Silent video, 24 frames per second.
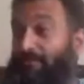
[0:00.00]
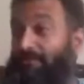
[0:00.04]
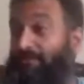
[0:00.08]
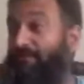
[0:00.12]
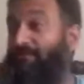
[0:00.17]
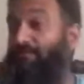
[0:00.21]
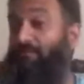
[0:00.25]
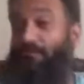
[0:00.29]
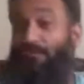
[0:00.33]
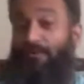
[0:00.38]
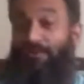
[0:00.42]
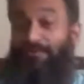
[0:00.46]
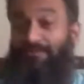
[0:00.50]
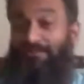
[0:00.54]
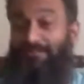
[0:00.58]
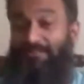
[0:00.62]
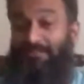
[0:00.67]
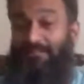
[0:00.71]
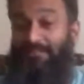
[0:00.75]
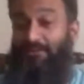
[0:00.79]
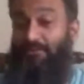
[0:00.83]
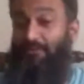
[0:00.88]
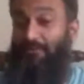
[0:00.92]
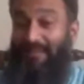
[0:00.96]

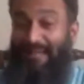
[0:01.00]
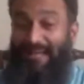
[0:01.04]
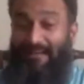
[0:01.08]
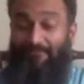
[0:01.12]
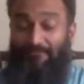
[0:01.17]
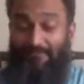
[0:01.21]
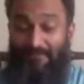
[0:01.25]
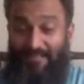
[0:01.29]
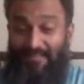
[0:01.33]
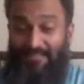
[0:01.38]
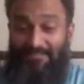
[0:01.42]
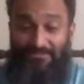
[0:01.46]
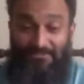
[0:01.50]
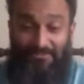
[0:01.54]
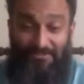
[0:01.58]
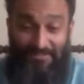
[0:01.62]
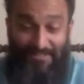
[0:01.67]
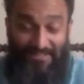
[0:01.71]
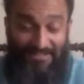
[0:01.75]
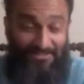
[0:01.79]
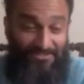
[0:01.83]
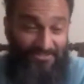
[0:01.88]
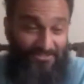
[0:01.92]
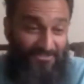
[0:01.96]
university, you'll have less
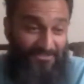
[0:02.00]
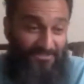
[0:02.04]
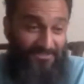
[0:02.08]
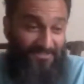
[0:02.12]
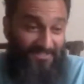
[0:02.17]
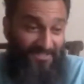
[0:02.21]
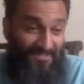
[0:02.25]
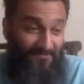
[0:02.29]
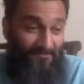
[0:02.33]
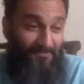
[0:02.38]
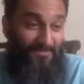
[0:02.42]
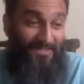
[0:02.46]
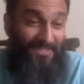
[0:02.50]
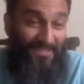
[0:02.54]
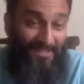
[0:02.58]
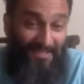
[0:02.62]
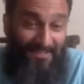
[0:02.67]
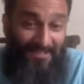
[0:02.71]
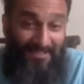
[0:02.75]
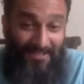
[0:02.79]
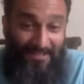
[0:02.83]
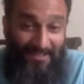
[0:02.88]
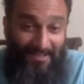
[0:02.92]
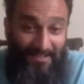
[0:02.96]
credentials than
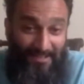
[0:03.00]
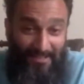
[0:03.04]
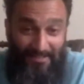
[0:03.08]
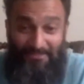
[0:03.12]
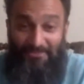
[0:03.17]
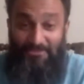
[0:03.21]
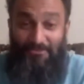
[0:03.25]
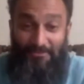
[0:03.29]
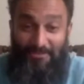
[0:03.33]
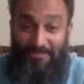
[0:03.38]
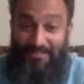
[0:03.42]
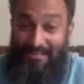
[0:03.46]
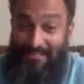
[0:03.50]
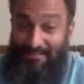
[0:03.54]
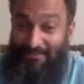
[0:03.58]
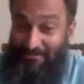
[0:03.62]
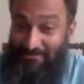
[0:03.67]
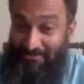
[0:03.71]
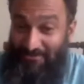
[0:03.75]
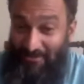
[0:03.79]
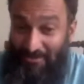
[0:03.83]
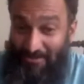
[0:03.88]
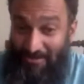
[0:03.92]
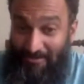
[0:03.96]
me, and you will get
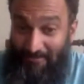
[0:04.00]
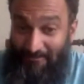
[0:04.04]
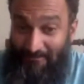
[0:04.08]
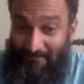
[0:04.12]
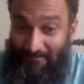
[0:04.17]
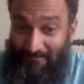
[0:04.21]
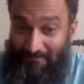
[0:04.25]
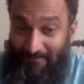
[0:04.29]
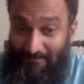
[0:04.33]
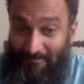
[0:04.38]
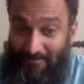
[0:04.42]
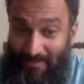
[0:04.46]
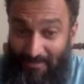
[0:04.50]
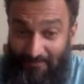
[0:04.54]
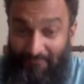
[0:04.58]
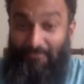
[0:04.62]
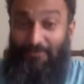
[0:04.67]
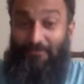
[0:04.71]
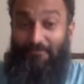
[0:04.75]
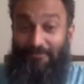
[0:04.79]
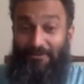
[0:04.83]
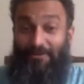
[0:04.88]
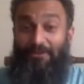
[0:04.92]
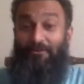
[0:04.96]
the job if
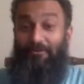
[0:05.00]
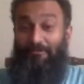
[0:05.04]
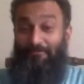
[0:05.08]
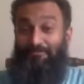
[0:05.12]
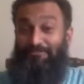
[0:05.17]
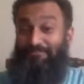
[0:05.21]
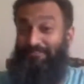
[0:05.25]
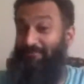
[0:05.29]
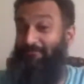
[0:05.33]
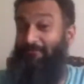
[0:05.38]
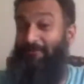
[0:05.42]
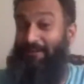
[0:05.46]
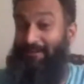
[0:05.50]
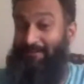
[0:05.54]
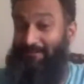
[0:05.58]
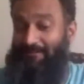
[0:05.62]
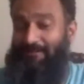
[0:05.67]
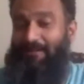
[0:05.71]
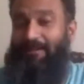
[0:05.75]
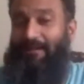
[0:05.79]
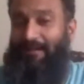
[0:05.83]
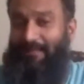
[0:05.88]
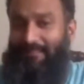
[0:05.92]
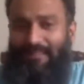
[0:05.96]
you're very obviously white.
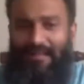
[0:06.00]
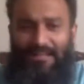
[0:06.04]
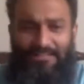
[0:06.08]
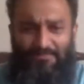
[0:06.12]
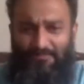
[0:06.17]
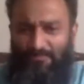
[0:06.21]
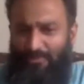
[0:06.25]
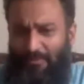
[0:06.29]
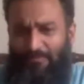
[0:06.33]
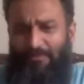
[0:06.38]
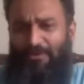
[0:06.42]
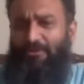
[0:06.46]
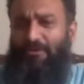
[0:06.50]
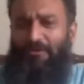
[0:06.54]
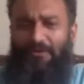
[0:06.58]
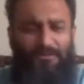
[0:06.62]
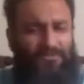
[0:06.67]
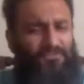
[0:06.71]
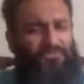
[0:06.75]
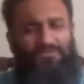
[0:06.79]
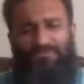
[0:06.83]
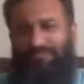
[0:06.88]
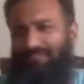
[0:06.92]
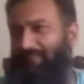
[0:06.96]
And that's probably got
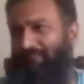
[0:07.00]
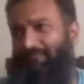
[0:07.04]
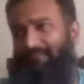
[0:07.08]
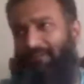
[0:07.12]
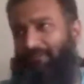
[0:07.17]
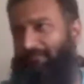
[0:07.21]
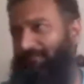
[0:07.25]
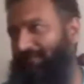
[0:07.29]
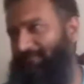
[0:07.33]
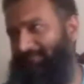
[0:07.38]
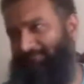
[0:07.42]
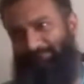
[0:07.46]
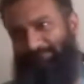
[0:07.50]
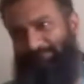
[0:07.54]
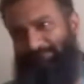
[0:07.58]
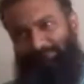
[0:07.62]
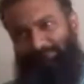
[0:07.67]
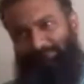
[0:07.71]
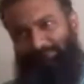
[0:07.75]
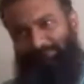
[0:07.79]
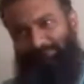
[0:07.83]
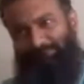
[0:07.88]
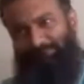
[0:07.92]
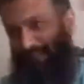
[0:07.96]
to do something with,
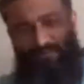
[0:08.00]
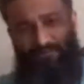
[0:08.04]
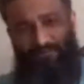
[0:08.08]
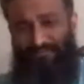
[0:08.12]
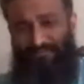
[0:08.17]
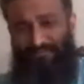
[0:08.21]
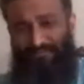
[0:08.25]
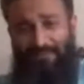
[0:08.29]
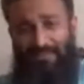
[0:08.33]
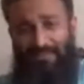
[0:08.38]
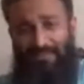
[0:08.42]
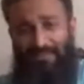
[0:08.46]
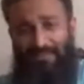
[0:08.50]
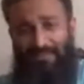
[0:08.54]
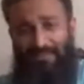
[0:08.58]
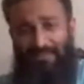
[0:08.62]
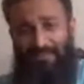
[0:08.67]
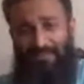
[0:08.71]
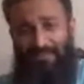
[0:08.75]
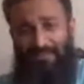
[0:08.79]
I don't know, some kind of a